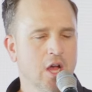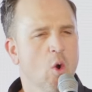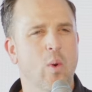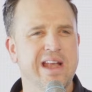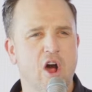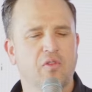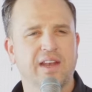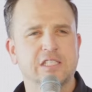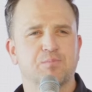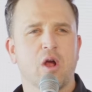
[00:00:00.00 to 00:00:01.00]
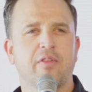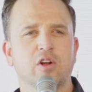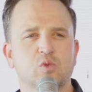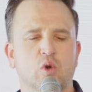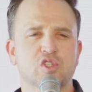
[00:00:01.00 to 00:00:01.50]
We know that his
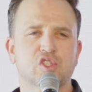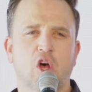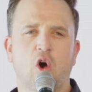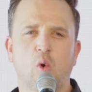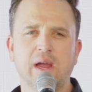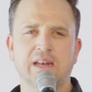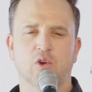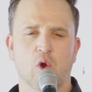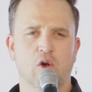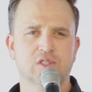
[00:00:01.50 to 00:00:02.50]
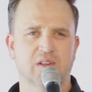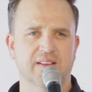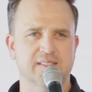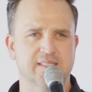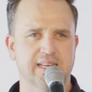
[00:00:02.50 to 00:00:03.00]
brothers were so engrossed in
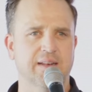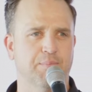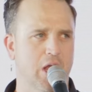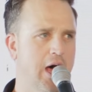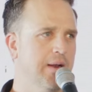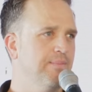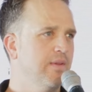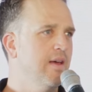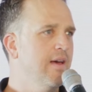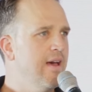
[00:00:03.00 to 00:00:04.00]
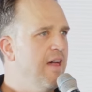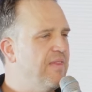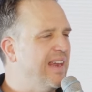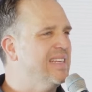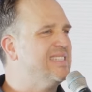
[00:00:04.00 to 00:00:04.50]
this sin plot
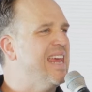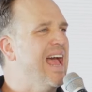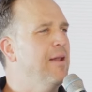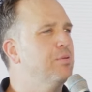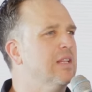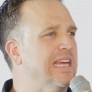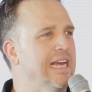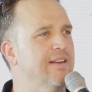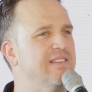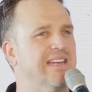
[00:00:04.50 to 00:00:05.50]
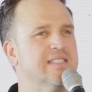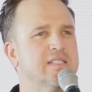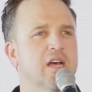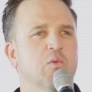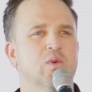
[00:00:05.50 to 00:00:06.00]
that his dad believed that his
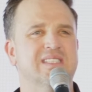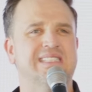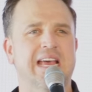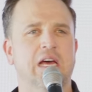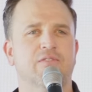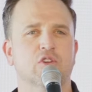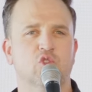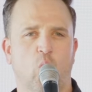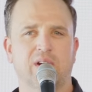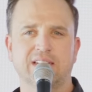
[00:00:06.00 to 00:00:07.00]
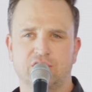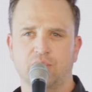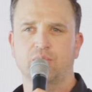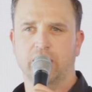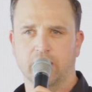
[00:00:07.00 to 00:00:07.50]
son was dead for
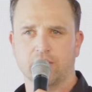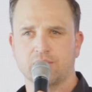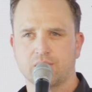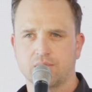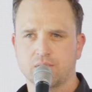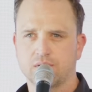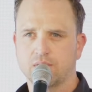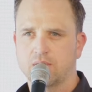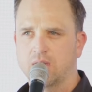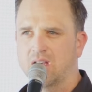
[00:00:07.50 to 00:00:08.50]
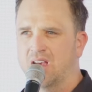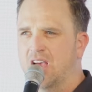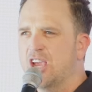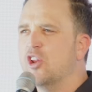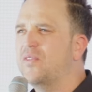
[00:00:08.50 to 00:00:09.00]
22 years.
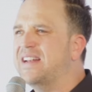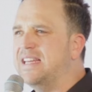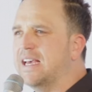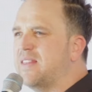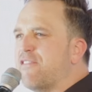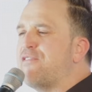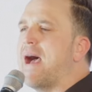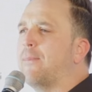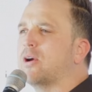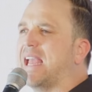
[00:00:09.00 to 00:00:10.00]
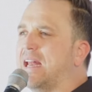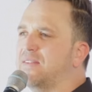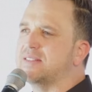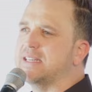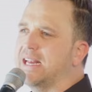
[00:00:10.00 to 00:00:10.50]
You know what they did? They fabricated
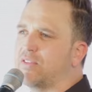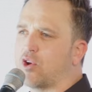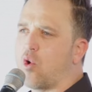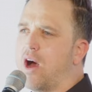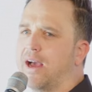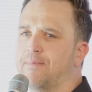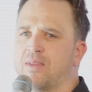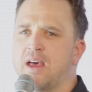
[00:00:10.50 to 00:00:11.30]
the scene of the crime.